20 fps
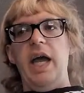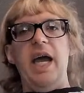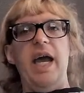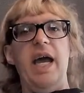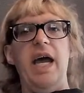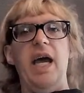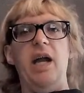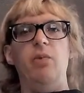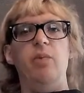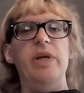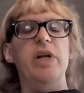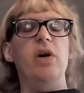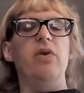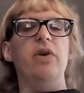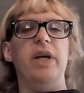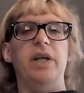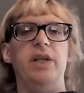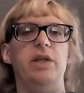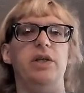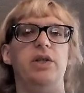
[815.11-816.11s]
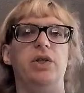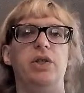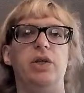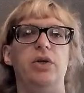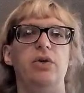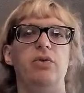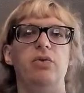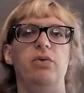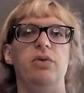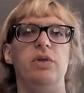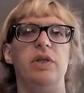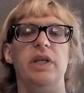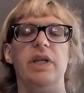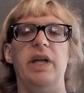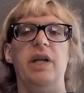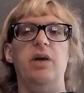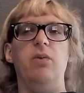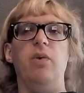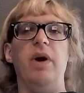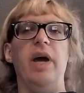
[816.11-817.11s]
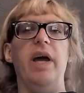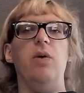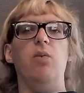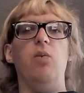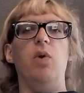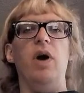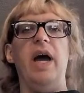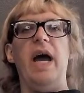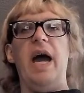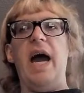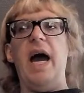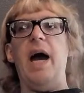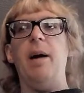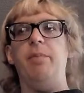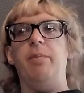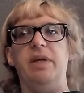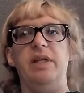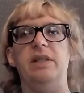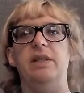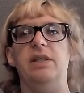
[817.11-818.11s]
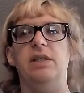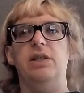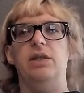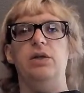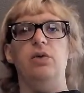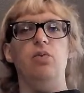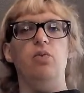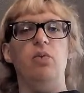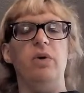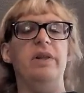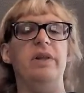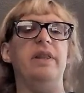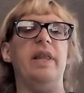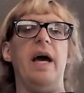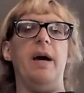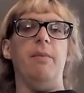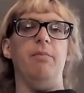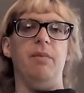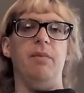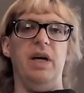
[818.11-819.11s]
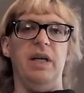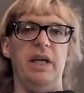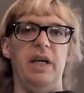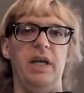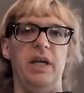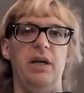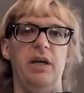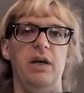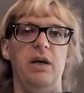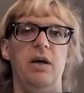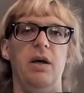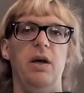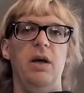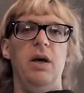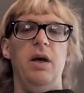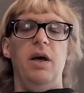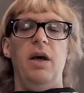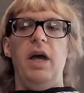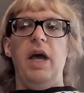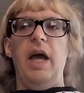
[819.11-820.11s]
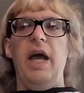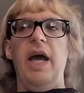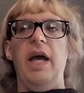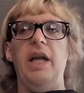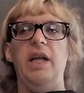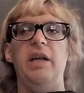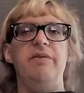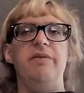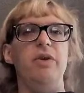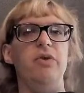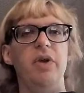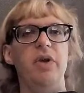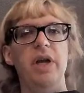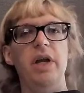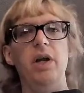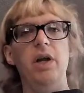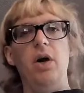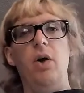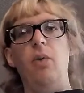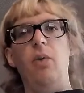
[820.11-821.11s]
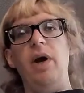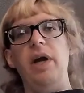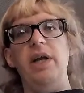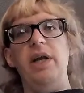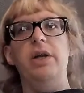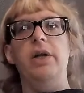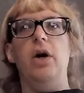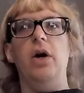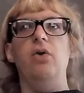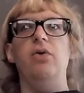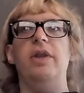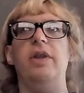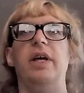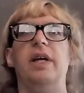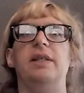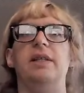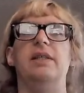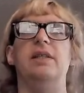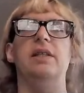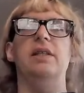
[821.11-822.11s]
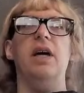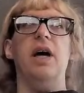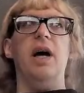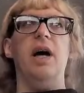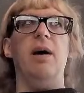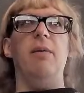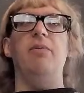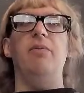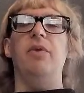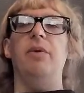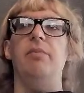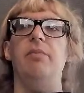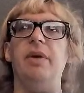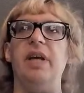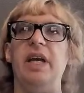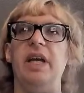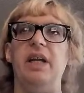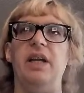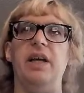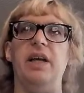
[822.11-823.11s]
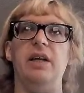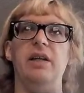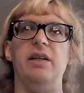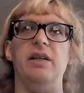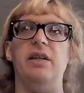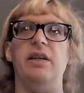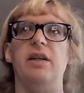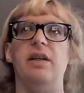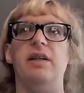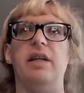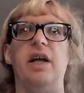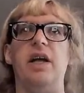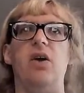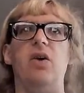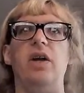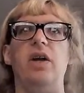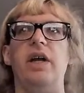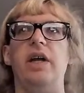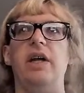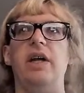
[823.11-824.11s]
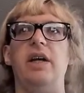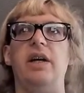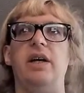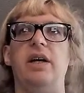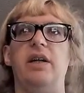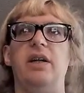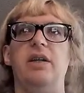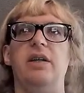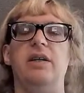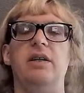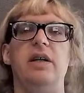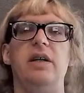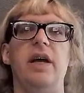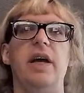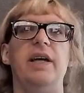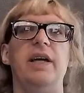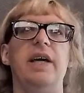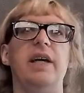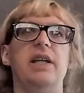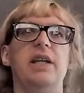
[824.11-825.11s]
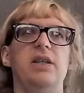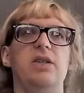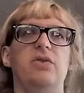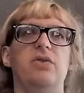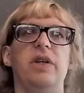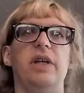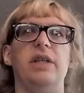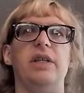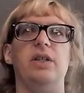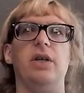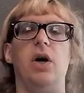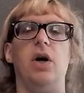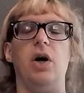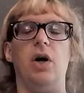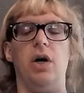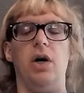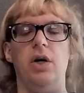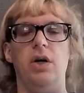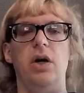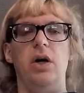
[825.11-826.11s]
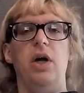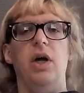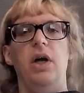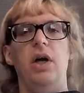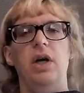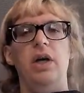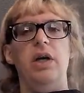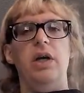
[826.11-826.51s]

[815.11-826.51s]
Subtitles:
And we don't get to choose in any way what happens with that money. And if you didn't already know this, the meat and dairy and egg industries are